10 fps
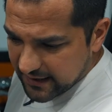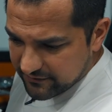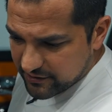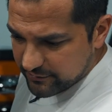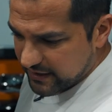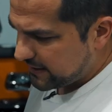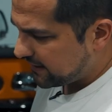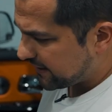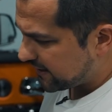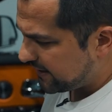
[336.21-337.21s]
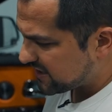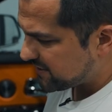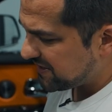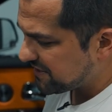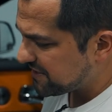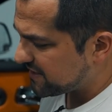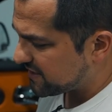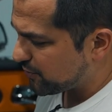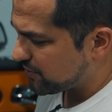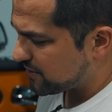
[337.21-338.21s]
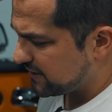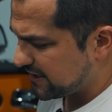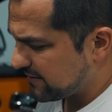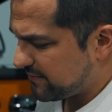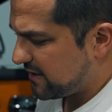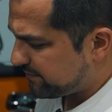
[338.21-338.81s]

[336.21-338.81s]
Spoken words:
I never really like experienced this personally because I'm not